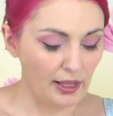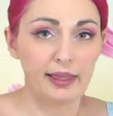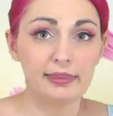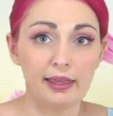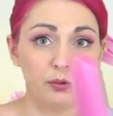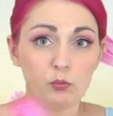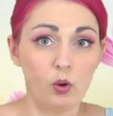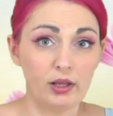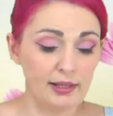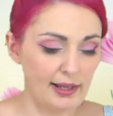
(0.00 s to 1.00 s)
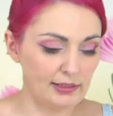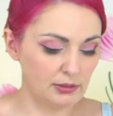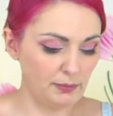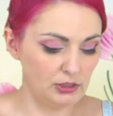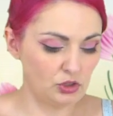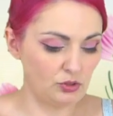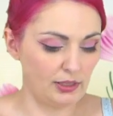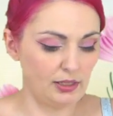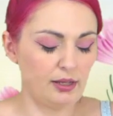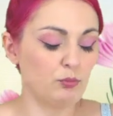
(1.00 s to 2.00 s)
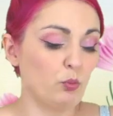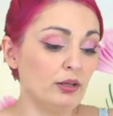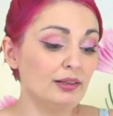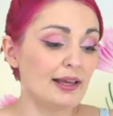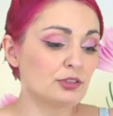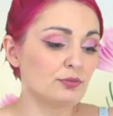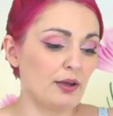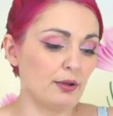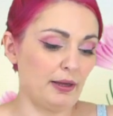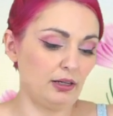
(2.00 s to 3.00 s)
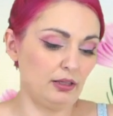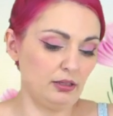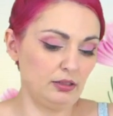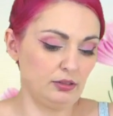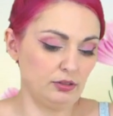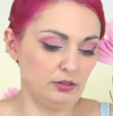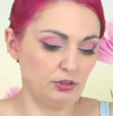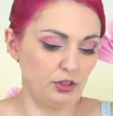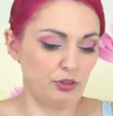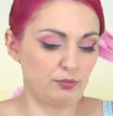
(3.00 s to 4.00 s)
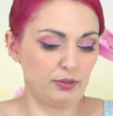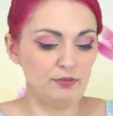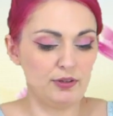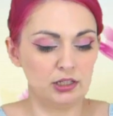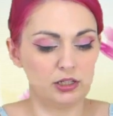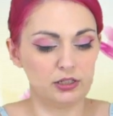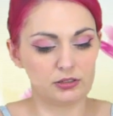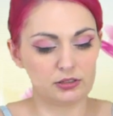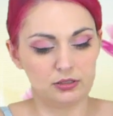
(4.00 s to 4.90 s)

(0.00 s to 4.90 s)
And then one last one last flower petal. So 3 fingers,